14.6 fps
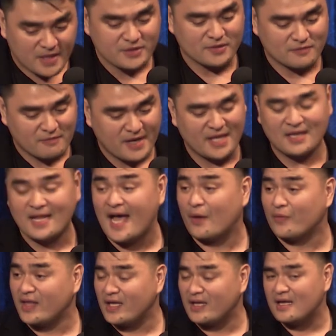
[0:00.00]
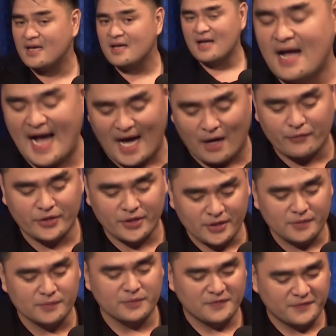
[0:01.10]
question right now than how do
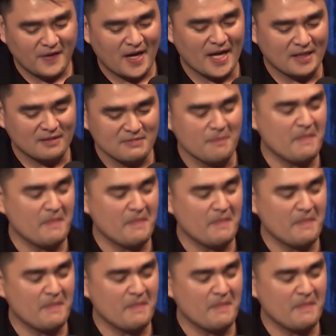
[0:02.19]
you define